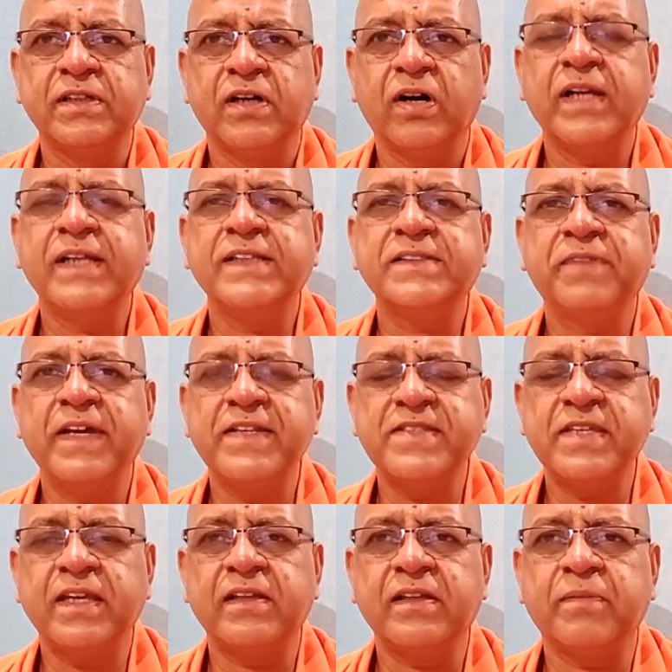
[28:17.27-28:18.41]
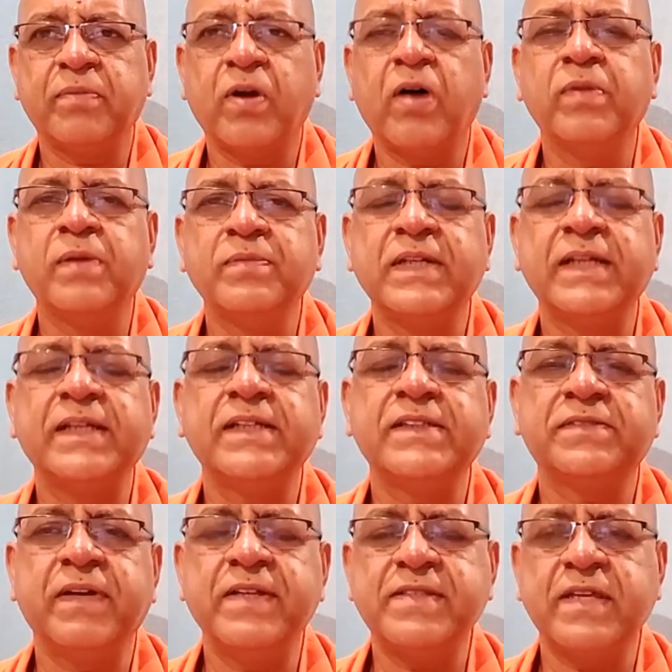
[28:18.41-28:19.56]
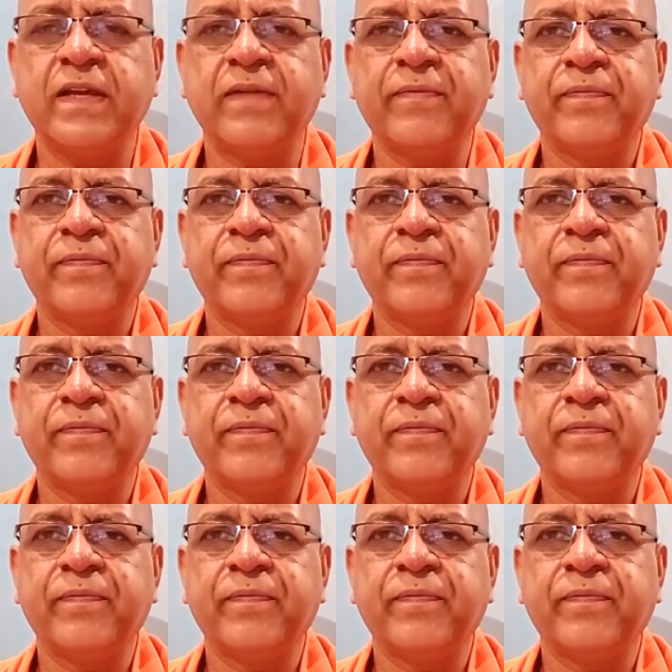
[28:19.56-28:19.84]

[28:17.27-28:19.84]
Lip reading: or he is facing, the problems that he is facing.